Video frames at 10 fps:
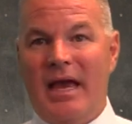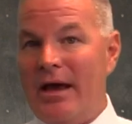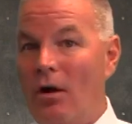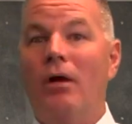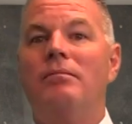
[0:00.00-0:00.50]

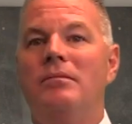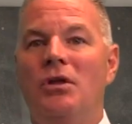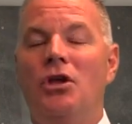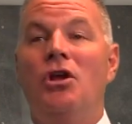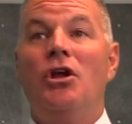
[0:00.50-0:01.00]
at all.
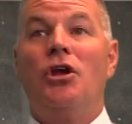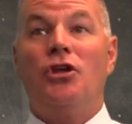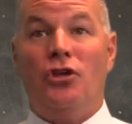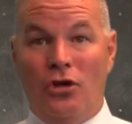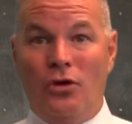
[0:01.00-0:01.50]

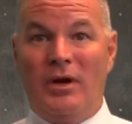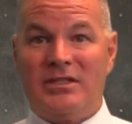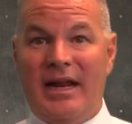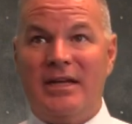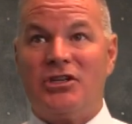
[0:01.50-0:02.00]
You
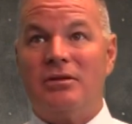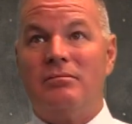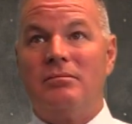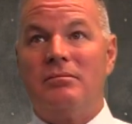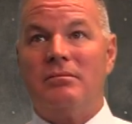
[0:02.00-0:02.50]
as an
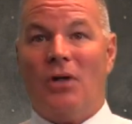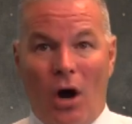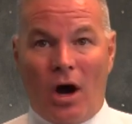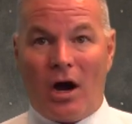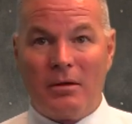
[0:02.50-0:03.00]
agent
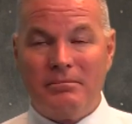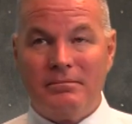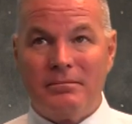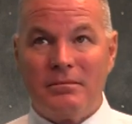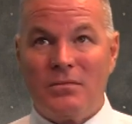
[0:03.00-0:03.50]
are.
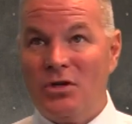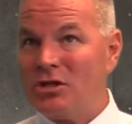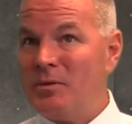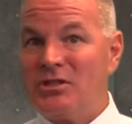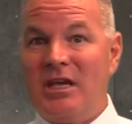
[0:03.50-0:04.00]
You're
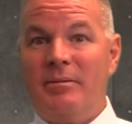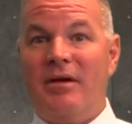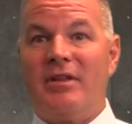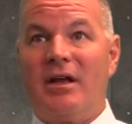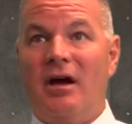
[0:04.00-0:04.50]
supposed to keep
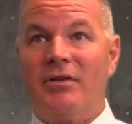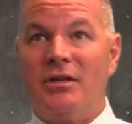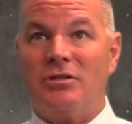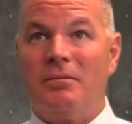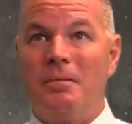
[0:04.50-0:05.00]
everything
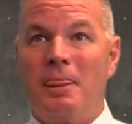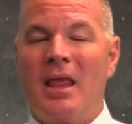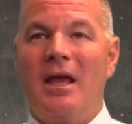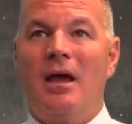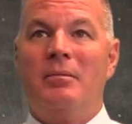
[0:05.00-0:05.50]
confidential.
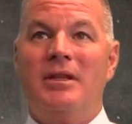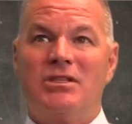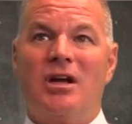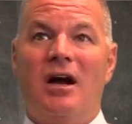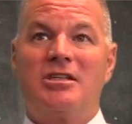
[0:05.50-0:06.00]
But
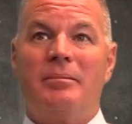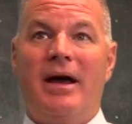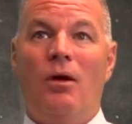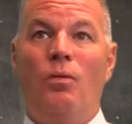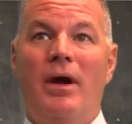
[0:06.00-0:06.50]
this talks
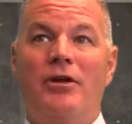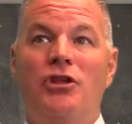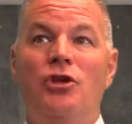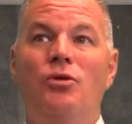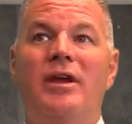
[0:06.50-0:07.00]
about whether
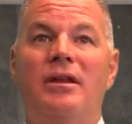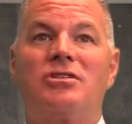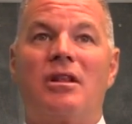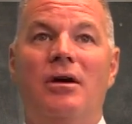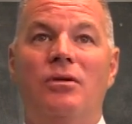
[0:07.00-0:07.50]
you can
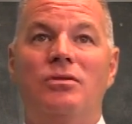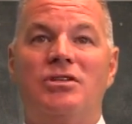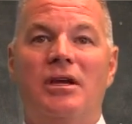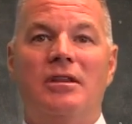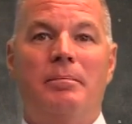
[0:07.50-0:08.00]

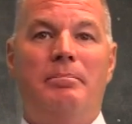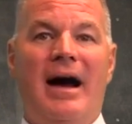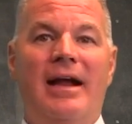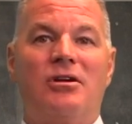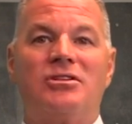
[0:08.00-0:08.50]
disclose the
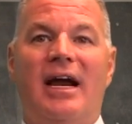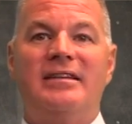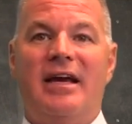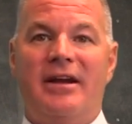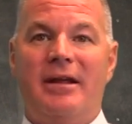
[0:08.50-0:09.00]
buyer's
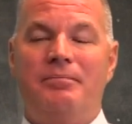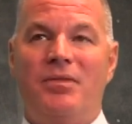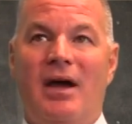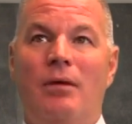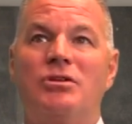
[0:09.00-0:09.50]
identity.
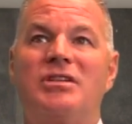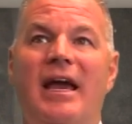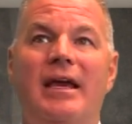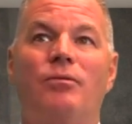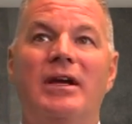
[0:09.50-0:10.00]
Now, I will
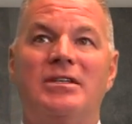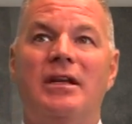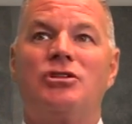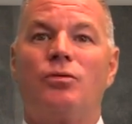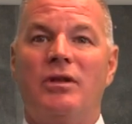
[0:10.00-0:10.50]
say in
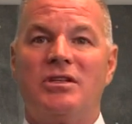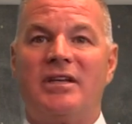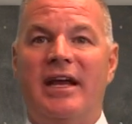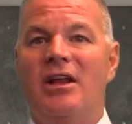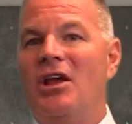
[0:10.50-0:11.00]
residential real
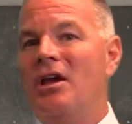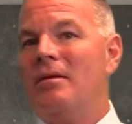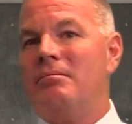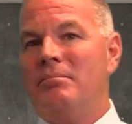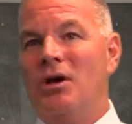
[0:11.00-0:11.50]
estate,
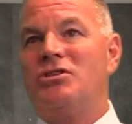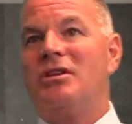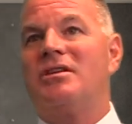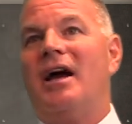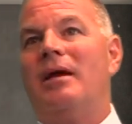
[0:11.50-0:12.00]
most
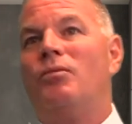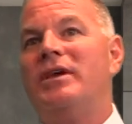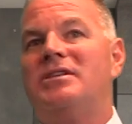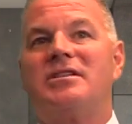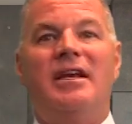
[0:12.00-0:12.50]
of the time
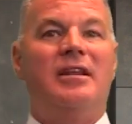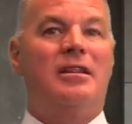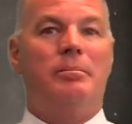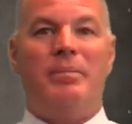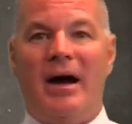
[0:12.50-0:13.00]
we see
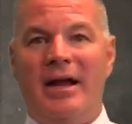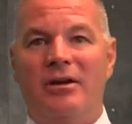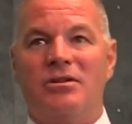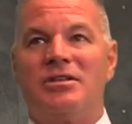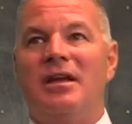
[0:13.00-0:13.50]
that the
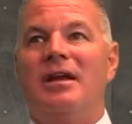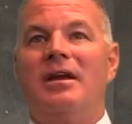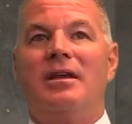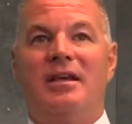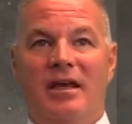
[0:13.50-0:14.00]
buyers
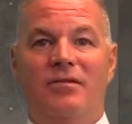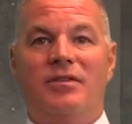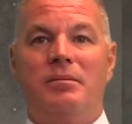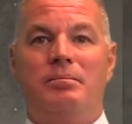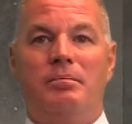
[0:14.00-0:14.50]

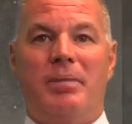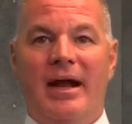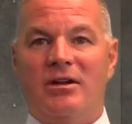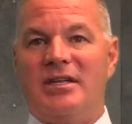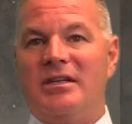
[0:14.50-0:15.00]
give the
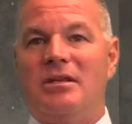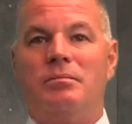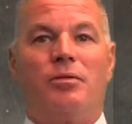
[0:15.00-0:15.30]
buyer's agent